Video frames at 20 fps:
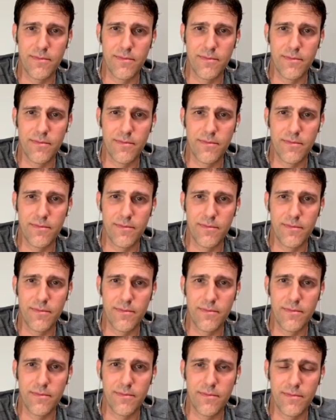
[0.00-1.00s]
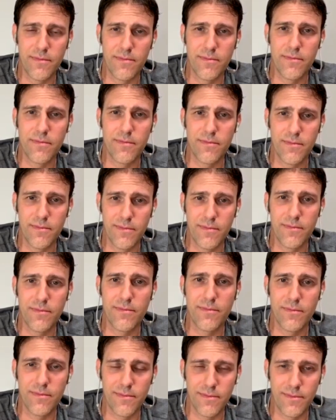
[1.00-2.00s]

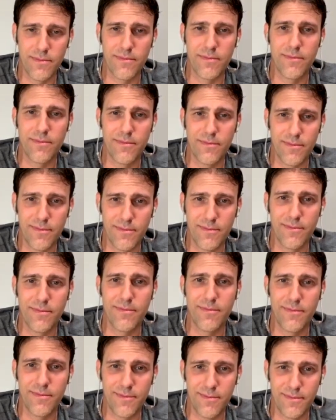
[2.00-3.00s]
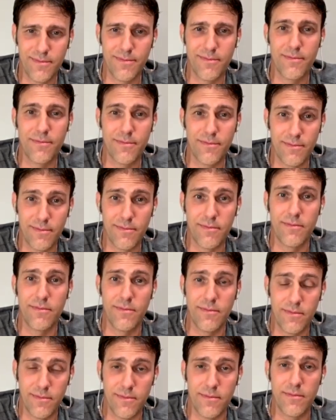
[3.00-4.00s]

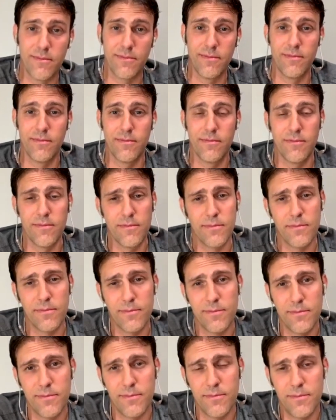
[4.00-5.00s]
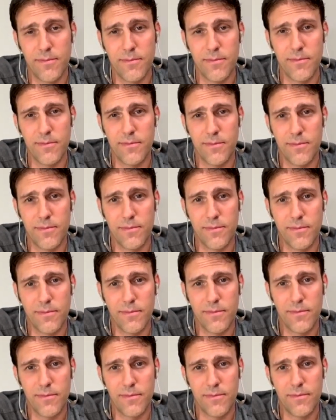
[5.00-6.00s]

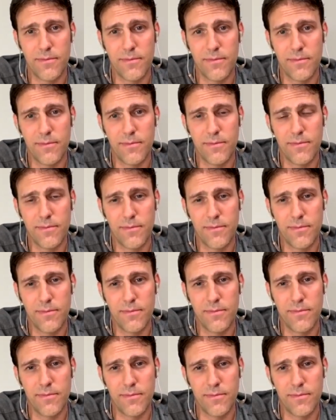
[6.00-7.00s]
The person shown says nothing.